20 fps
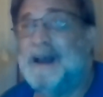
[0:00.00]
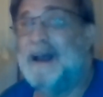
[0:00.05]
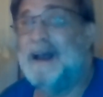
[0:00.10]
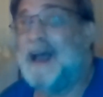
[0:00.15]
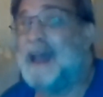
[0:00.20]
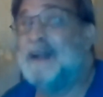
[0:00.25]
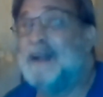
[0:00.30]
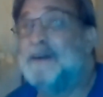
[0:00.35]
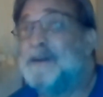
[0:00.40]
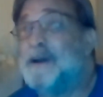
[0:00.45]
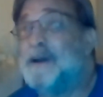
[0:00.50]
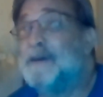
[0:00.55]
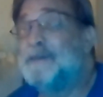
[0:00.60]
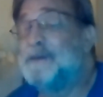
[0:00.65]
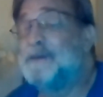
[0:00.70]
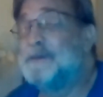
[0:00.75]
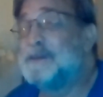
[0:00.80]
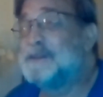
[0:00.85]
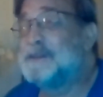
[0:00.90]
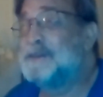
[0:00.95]
I don't know if
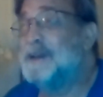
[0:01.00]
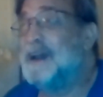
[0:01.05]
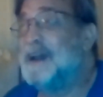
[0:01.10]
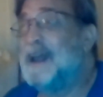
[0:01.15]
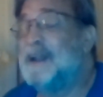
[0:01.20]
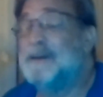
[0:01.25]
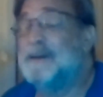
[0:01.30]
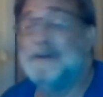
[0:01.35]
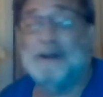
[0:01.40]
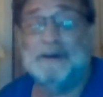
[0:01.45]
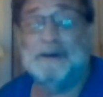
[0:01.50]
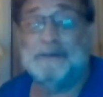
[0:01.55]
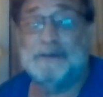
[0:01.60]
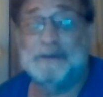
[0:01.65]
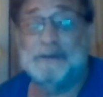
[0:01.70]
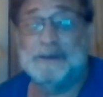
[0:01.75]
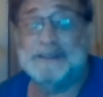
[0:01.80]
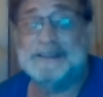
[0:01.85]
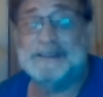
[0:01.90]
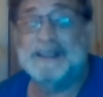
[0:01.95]
it
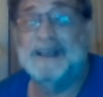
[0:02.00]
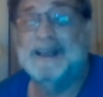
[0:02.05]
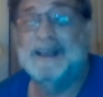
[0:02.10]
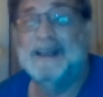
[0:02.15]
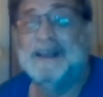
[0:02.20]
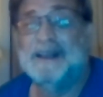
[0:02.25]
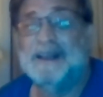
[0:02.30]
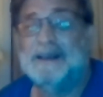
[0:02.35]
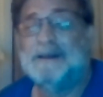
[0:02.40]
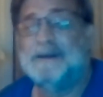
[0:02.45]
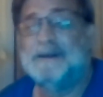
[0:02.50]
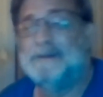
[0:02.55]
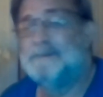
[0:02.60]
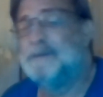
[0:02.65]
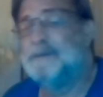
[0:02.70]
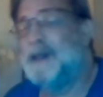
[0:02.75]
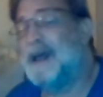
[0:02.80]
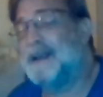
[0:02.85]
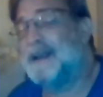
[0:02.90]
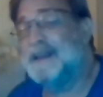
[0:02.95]
was
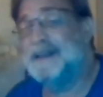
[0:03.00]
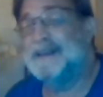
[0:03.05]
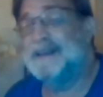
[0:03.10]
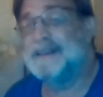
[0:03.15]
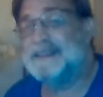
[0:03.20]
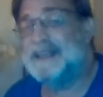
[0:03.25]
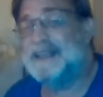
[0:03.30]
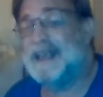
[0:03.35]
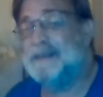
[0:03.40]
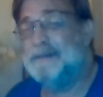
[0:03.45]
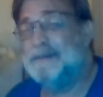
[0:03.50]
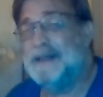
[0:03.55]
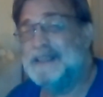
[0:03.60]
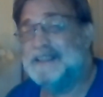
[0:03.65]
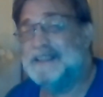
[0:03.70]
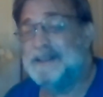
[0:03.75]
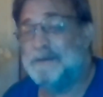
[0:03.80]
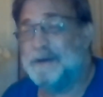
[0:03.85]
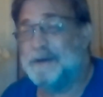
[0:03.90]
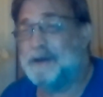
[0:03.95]
blocking the same
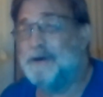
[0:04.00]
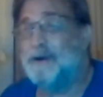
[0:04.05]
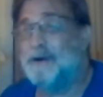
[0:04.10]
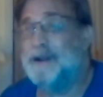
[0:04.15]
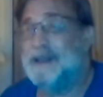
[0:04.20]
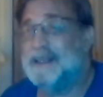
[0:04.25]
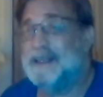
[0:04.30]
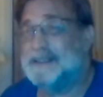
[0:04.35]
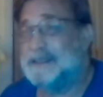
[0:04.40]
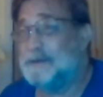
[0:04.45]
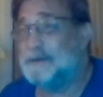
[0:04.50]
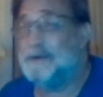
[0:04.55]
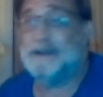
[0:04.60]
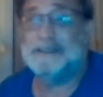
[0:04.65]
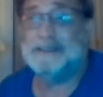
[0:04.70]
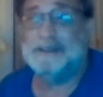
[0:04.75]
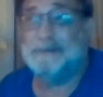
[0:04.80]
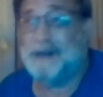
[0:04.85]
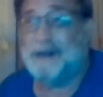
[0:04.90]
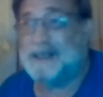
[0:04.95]
place in the recording as it
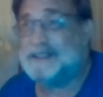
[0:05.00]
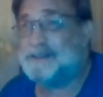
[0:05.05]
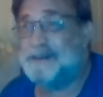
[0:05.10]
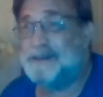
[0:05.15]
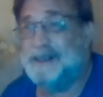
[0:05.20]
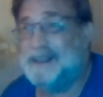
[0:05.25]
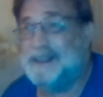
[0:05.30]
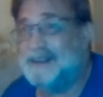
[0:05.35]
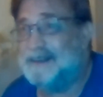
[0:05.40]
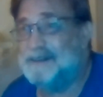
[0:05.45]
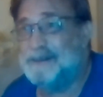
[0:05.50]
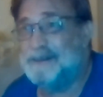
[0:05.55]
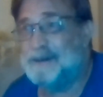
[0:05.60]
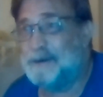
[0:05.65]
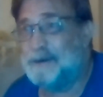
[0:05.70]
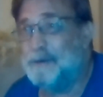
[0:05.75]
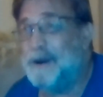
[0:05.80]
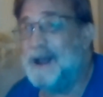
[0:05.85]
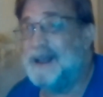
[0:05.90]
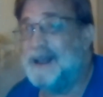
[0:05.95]
was in my screen
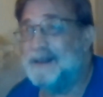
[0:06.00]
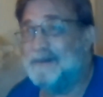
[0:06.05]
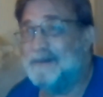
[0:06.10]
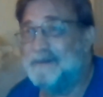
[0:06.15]
or what.